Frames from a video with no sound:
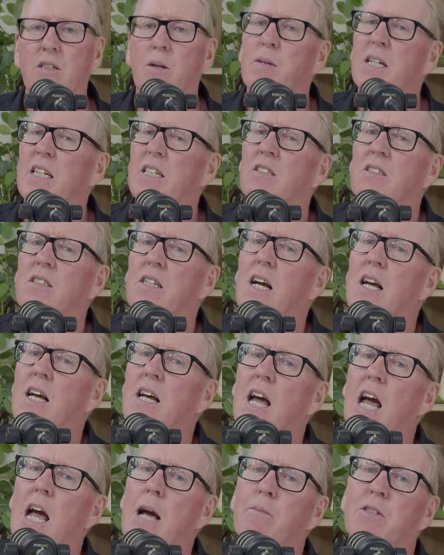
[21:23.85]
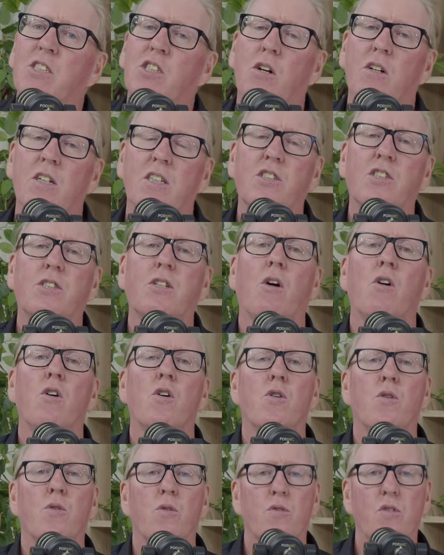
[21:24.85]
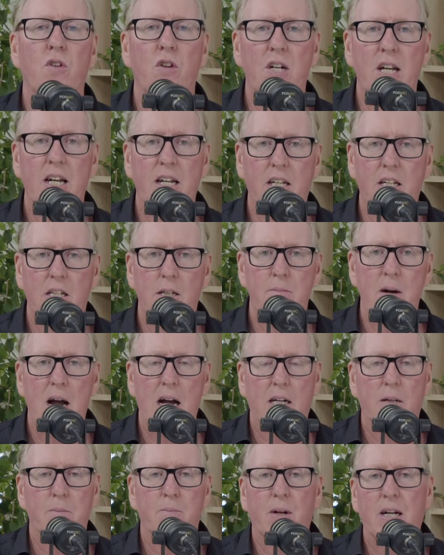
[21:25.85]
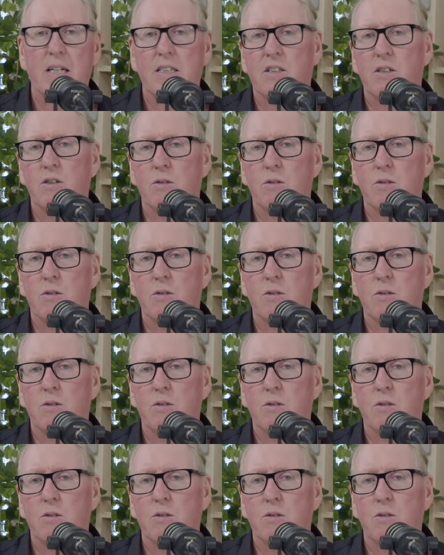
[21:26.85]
I mean, look, Amazon is so unique in the marketplace.